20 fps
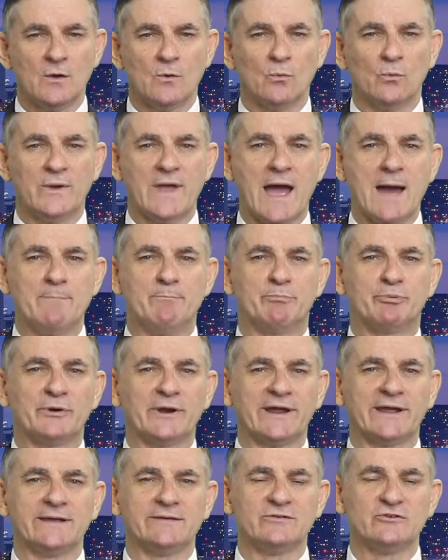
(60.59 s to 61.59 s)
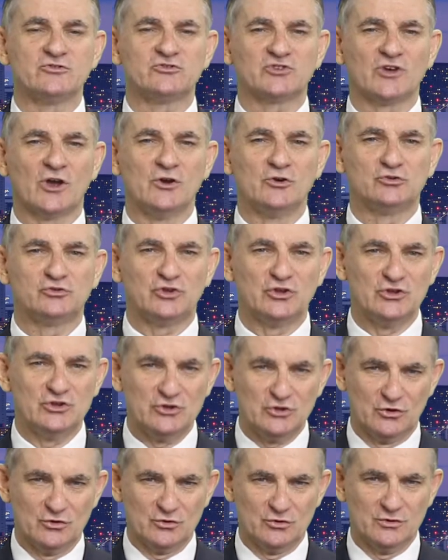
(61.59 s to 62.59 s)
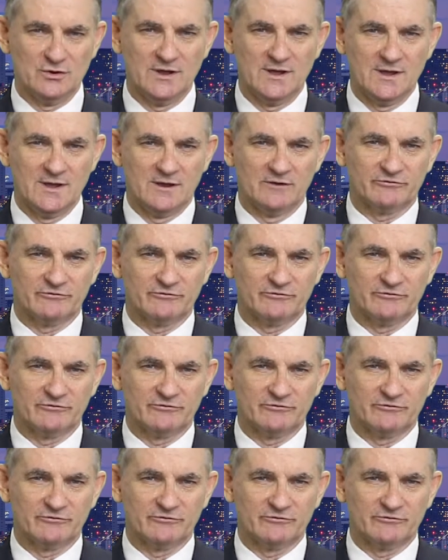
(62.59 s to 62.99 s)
We are bringing the show to you